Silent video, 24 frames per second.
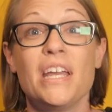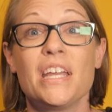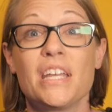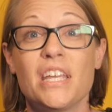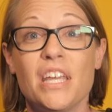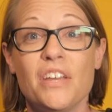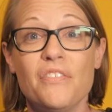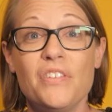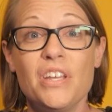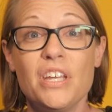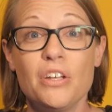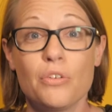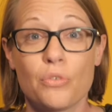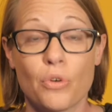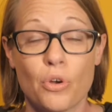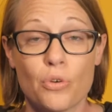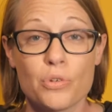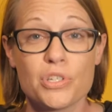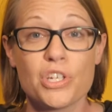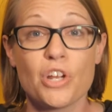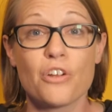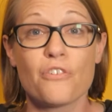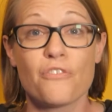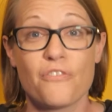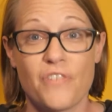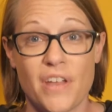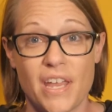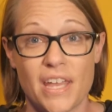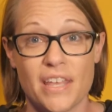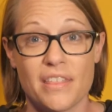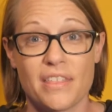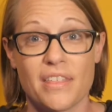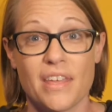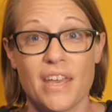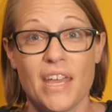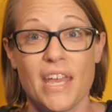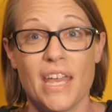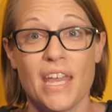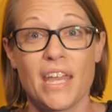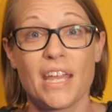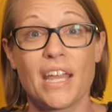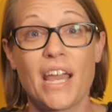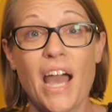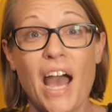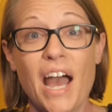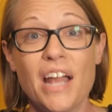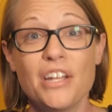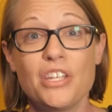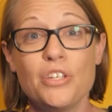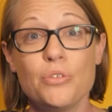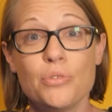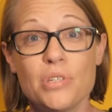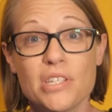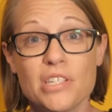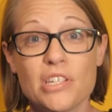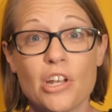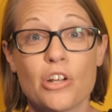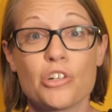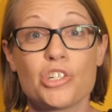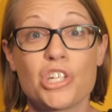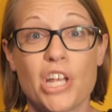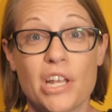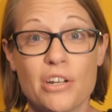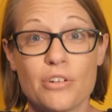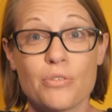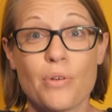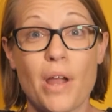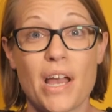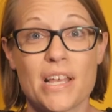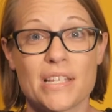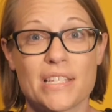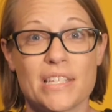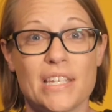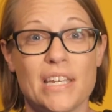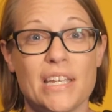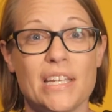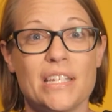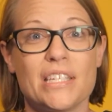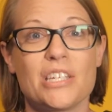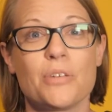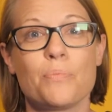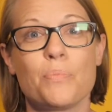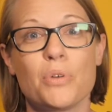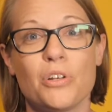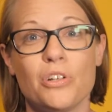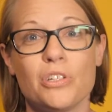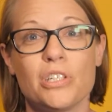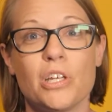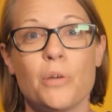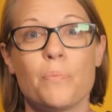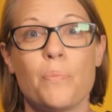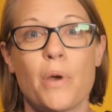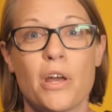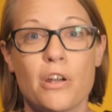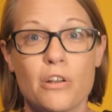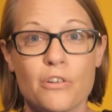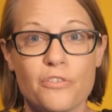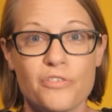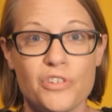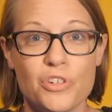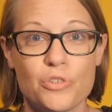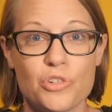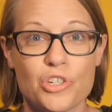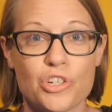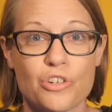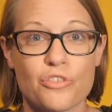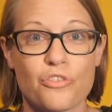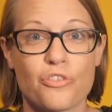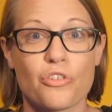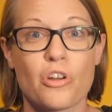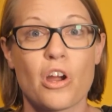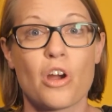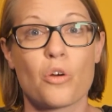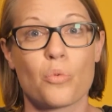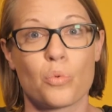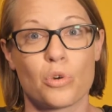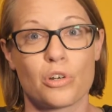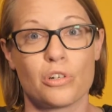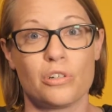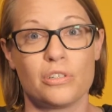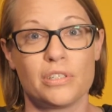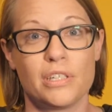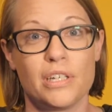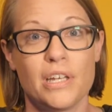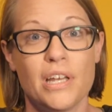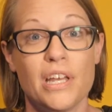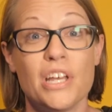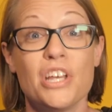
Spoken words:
Giving grows our faith, and God uses our generosity to build a better future for our world.